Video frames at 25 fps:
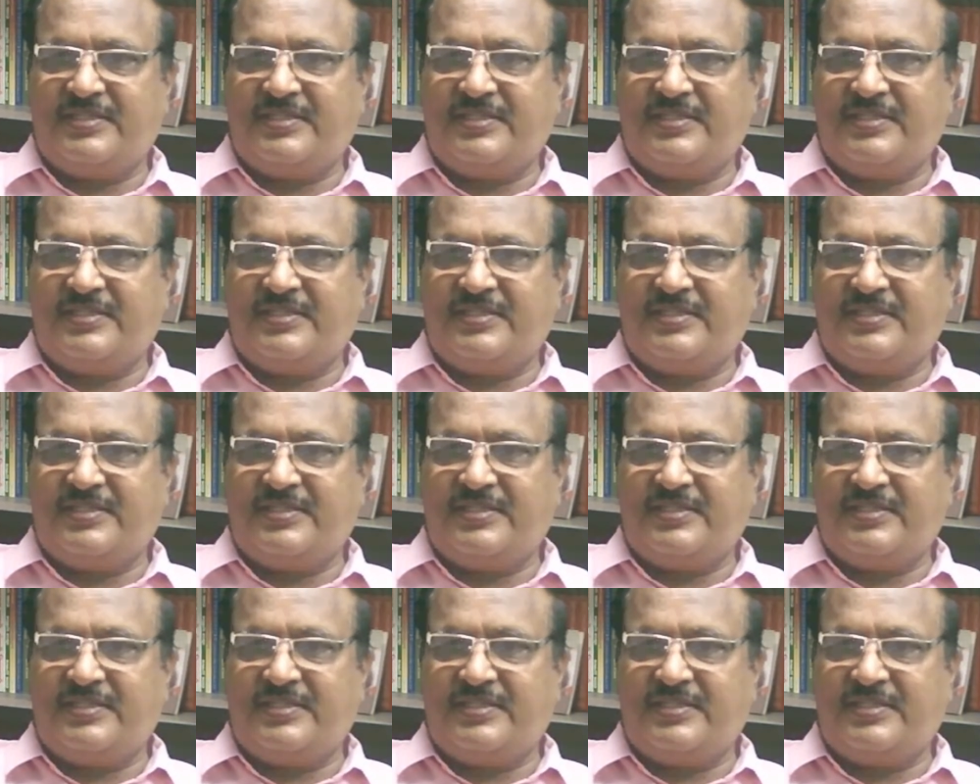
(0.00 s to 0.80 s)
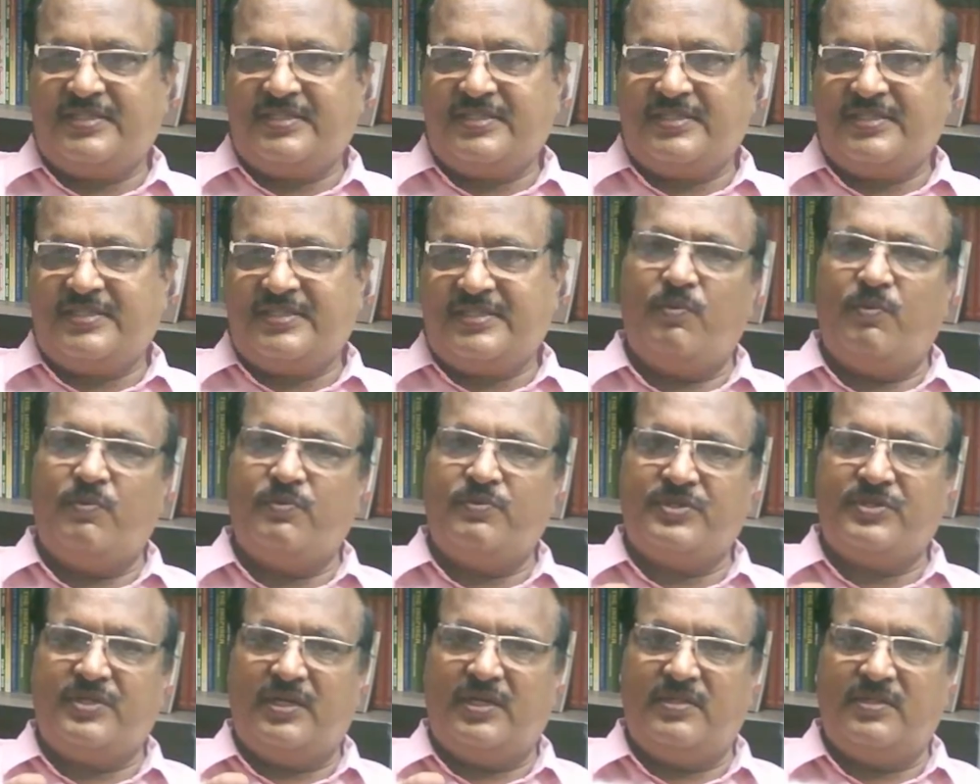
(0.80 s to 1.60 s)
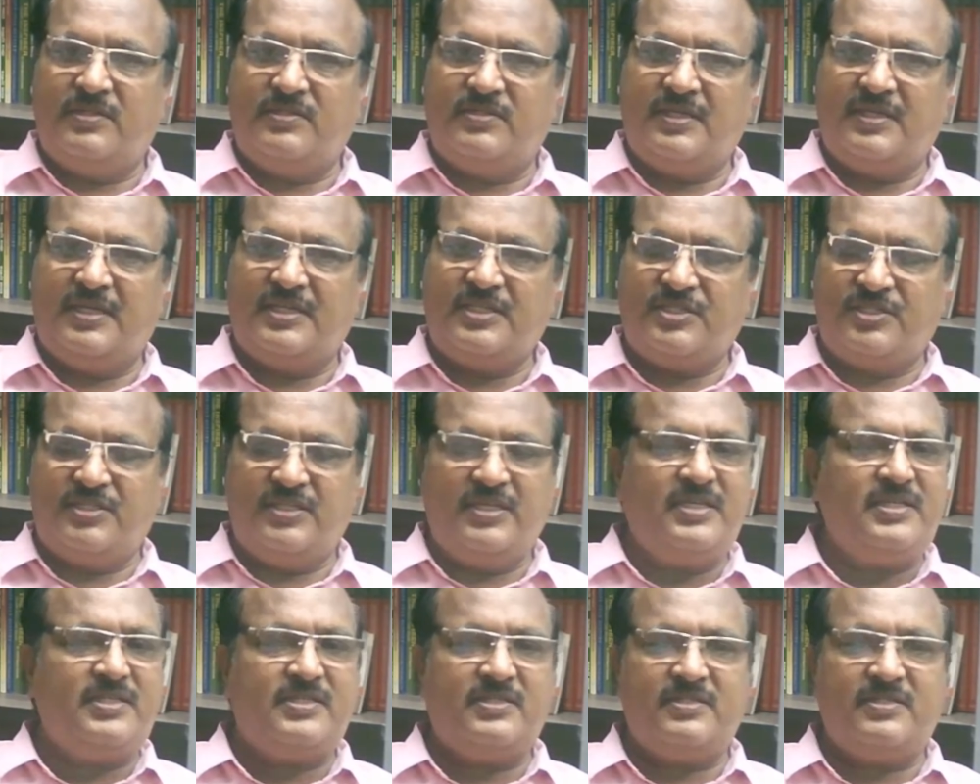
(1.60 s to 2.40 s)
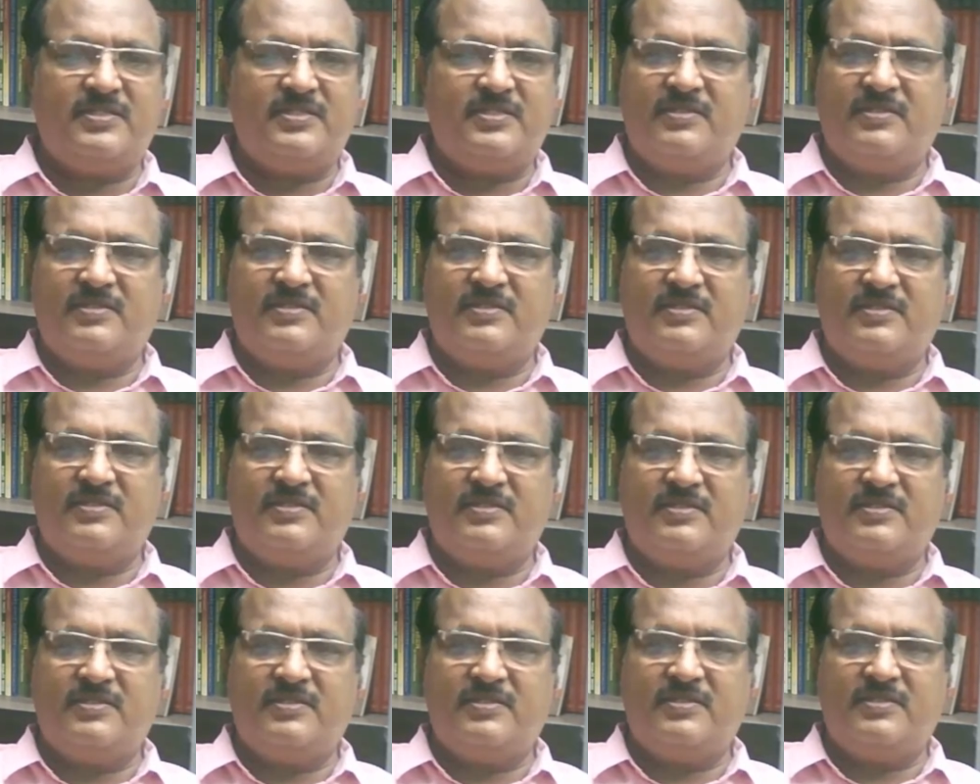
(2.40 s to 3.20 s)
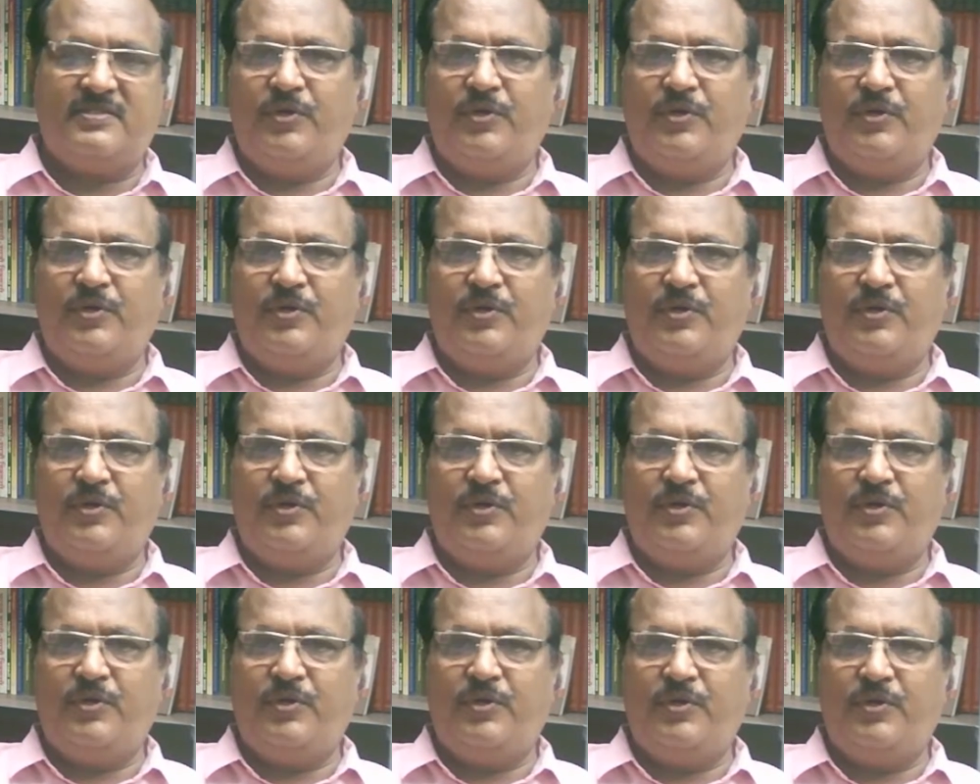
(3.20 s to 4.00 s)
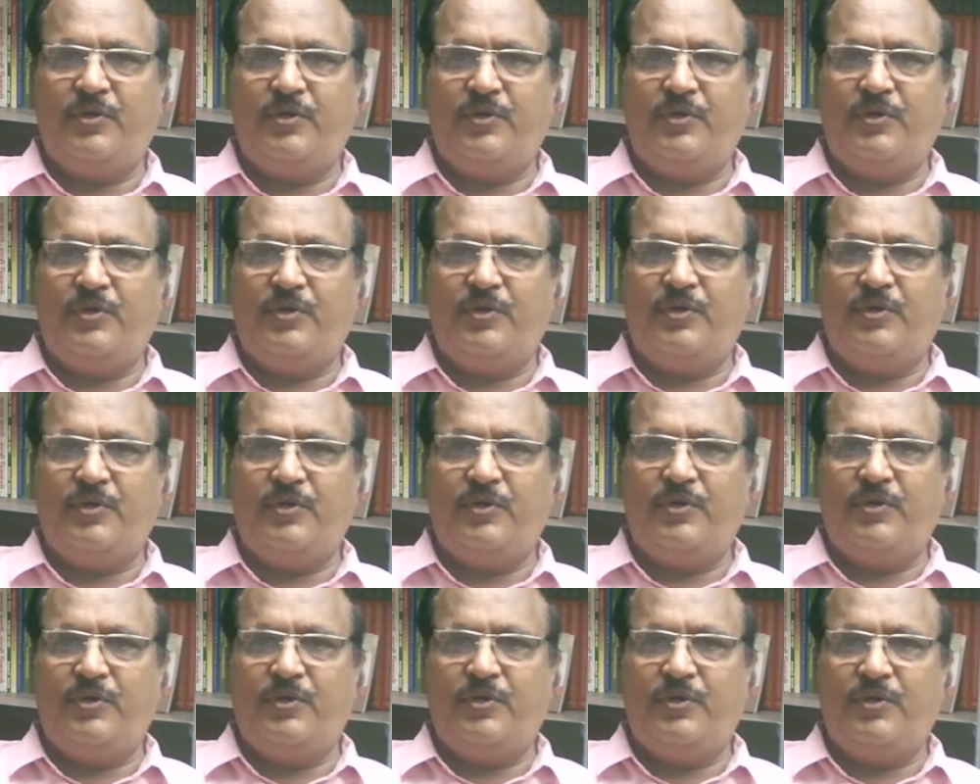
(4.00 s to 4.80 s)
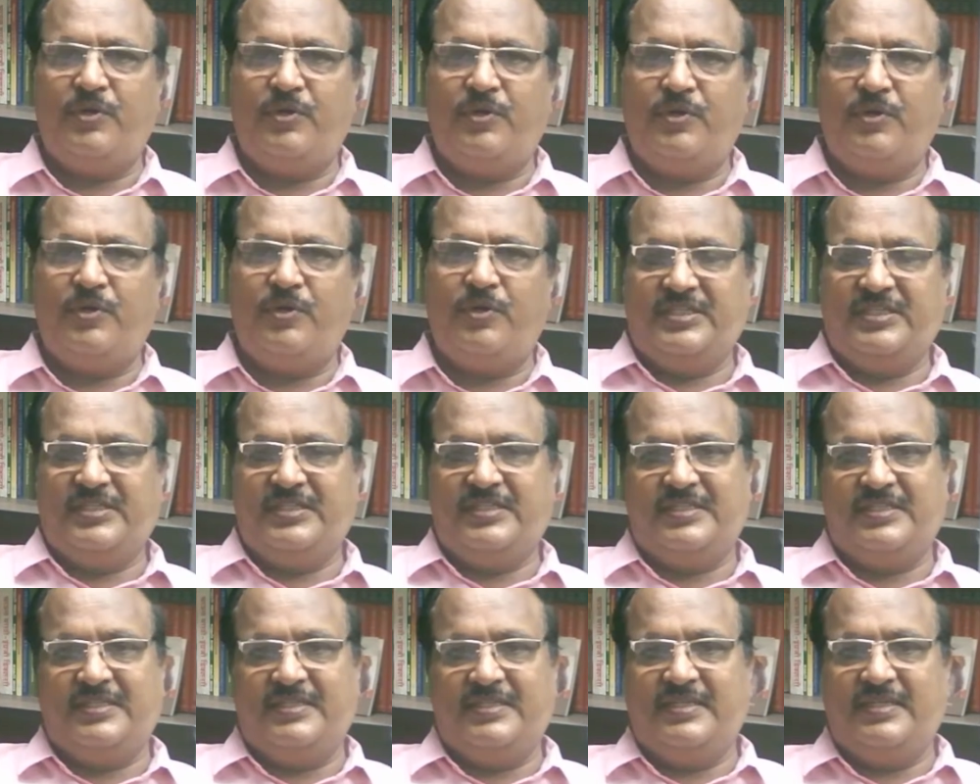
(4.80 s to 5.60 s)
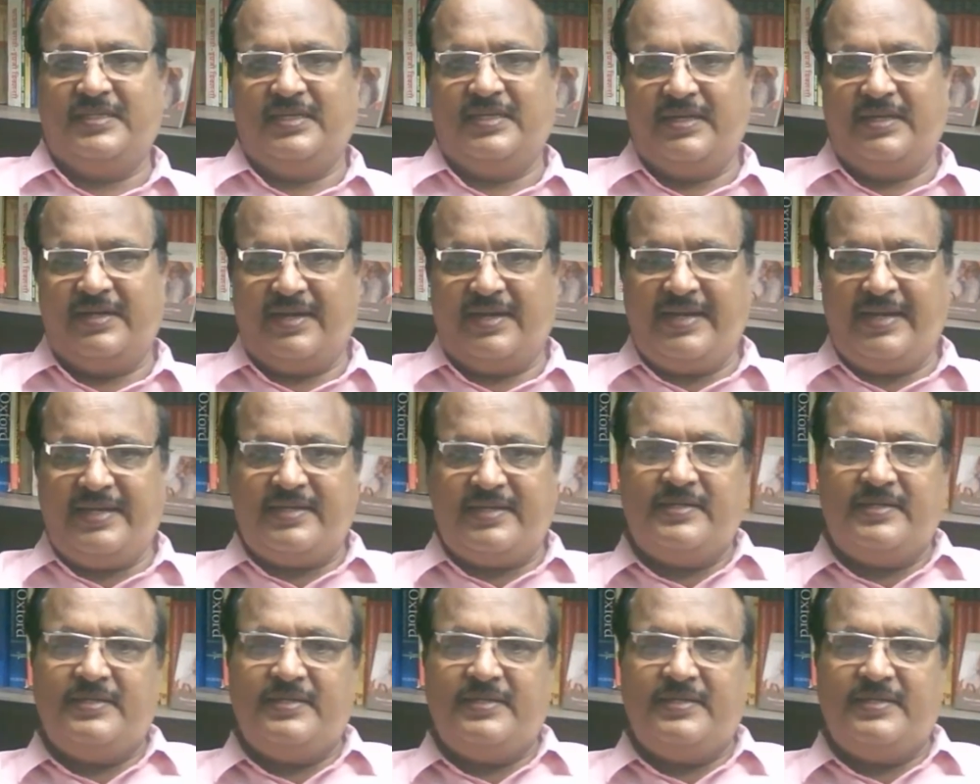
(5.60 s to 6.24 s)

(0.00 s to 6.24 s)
some extra problems on such things, definitely I am going to give you as a worksheet, right?